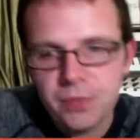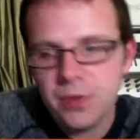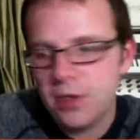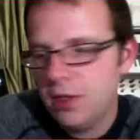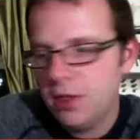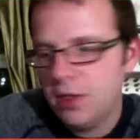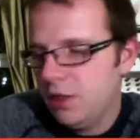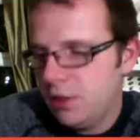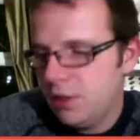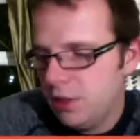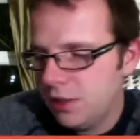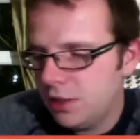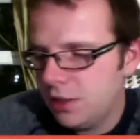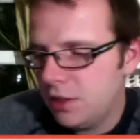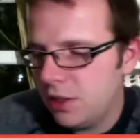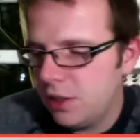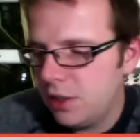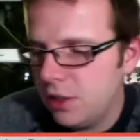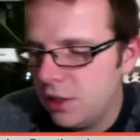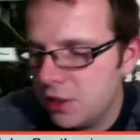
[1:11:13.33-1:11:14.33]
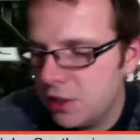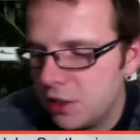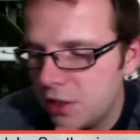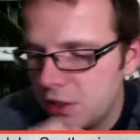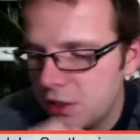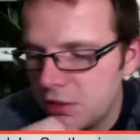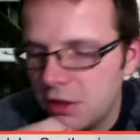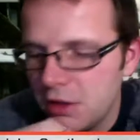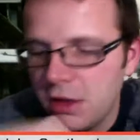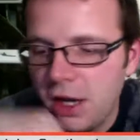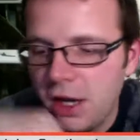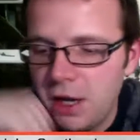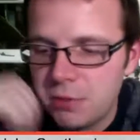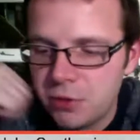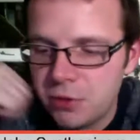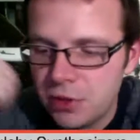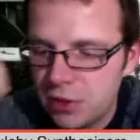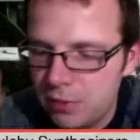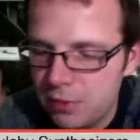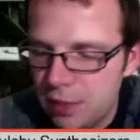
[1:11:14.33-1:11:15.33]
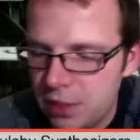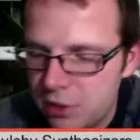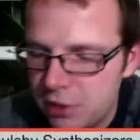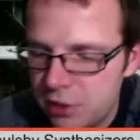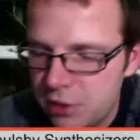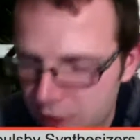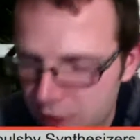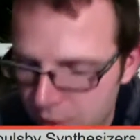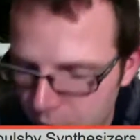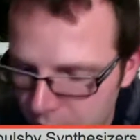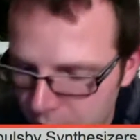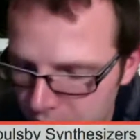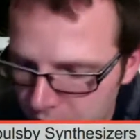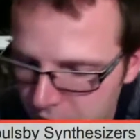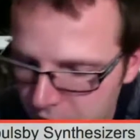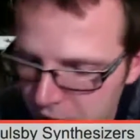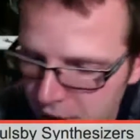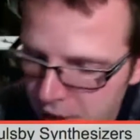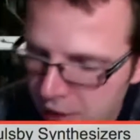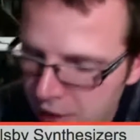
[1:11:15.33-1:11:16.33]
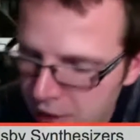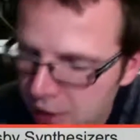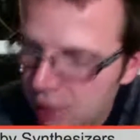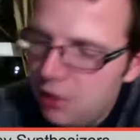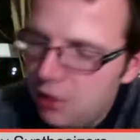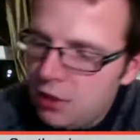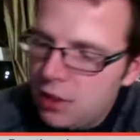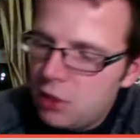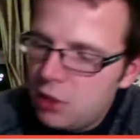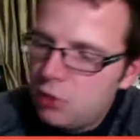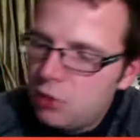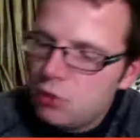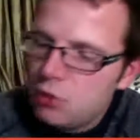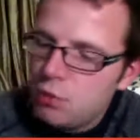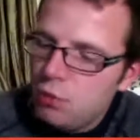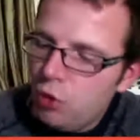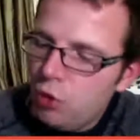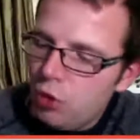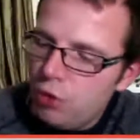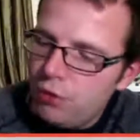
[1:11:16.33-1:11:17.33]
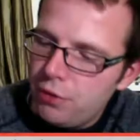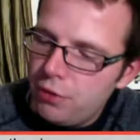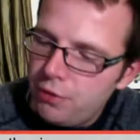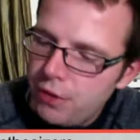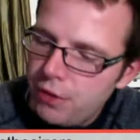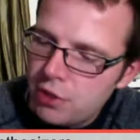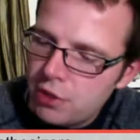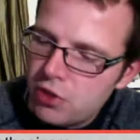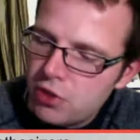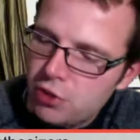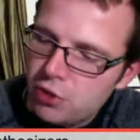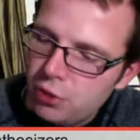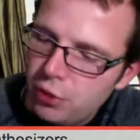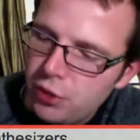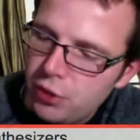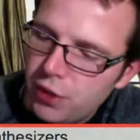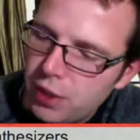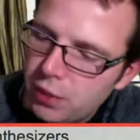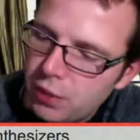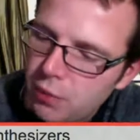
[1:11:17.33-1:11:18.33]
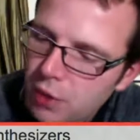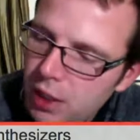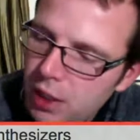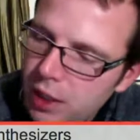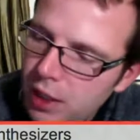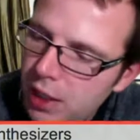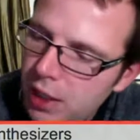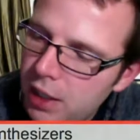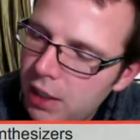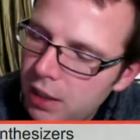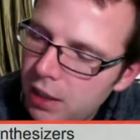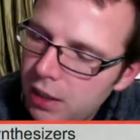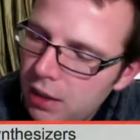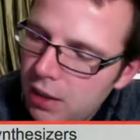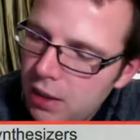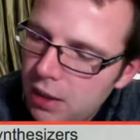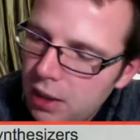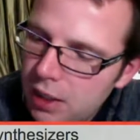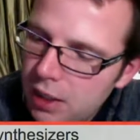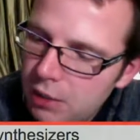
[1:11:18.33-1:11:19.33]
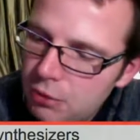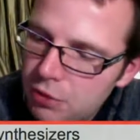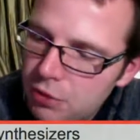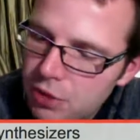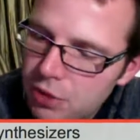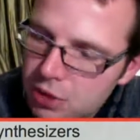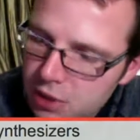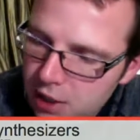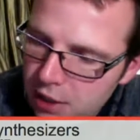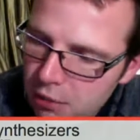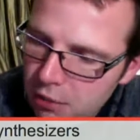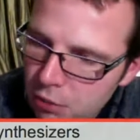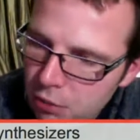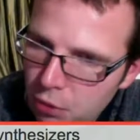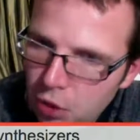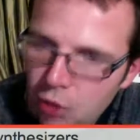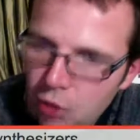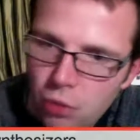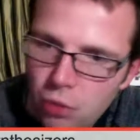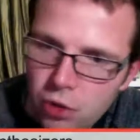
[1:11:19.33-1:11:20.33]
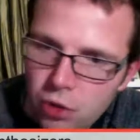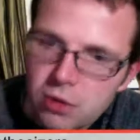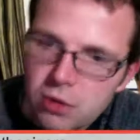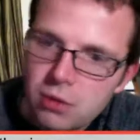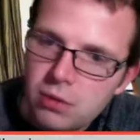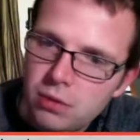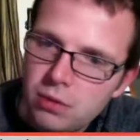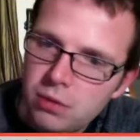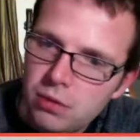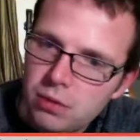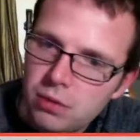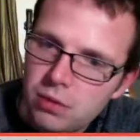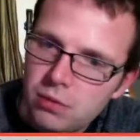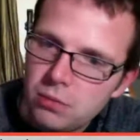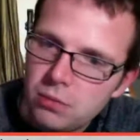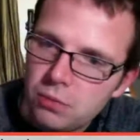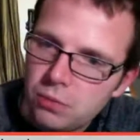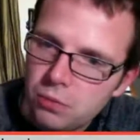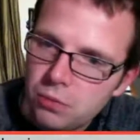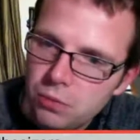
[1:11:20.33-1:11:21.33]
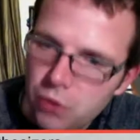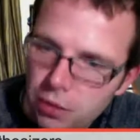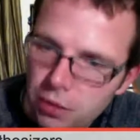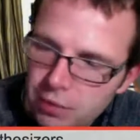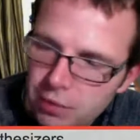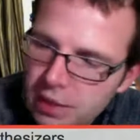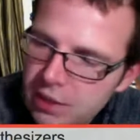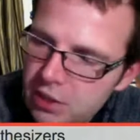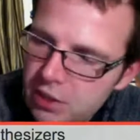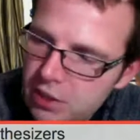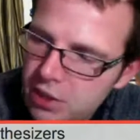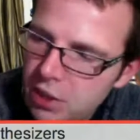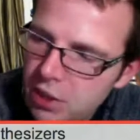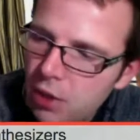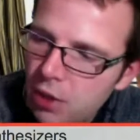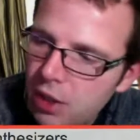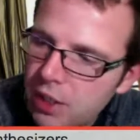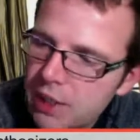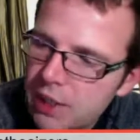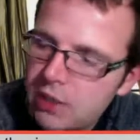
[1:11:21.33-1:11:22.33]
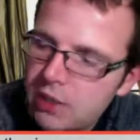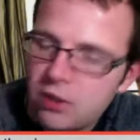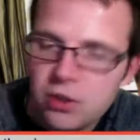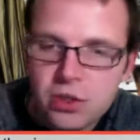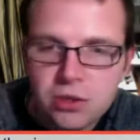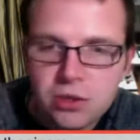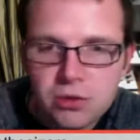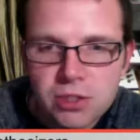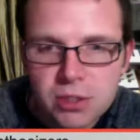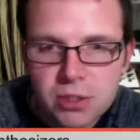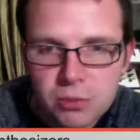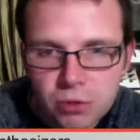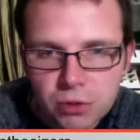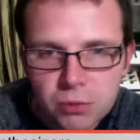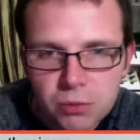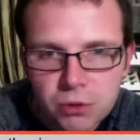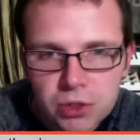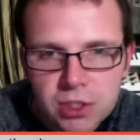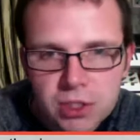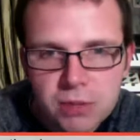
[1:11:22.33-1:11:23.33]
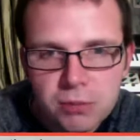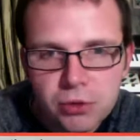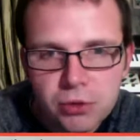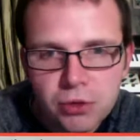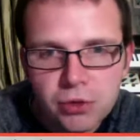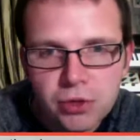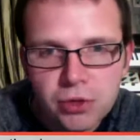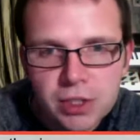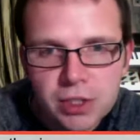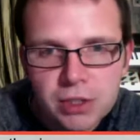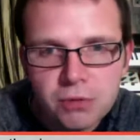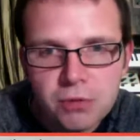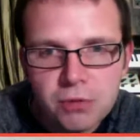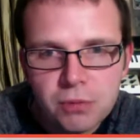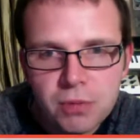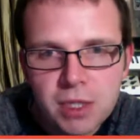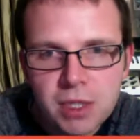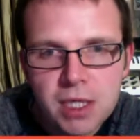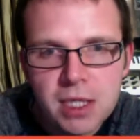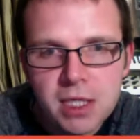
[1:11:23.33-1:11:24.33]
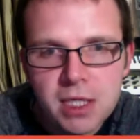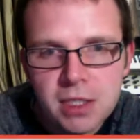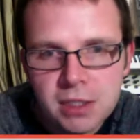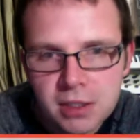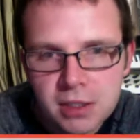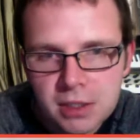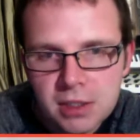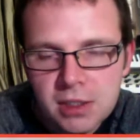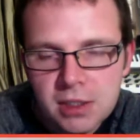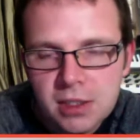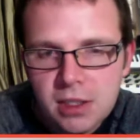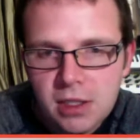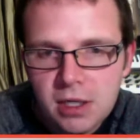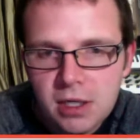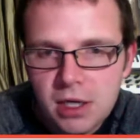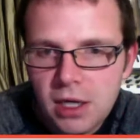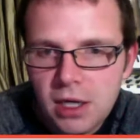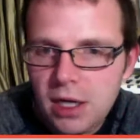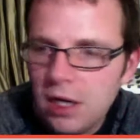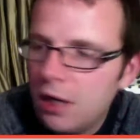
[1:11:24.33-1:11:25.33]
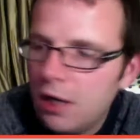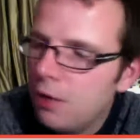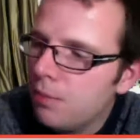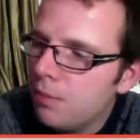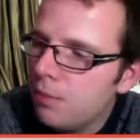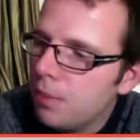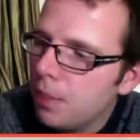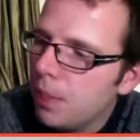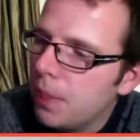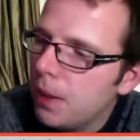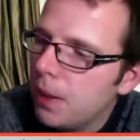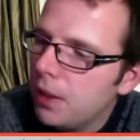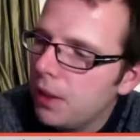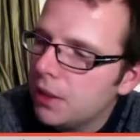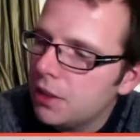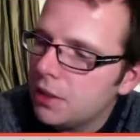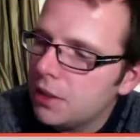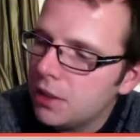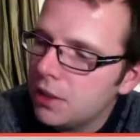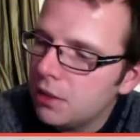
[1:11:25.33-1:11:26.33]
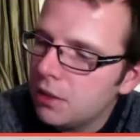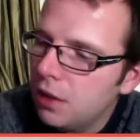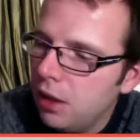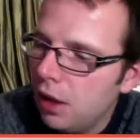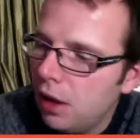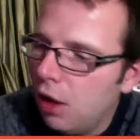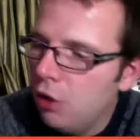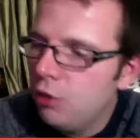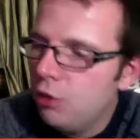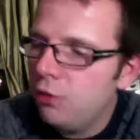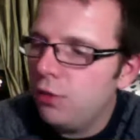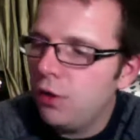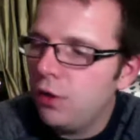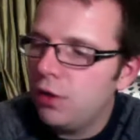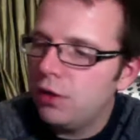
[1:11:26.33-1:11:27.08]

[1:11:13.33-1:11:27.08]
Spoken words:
It's an absolutely major thing. Whereas I think this was more of a functional thing, where it was just like what makes it so I can use it. What's the important things for me? I didn't overthink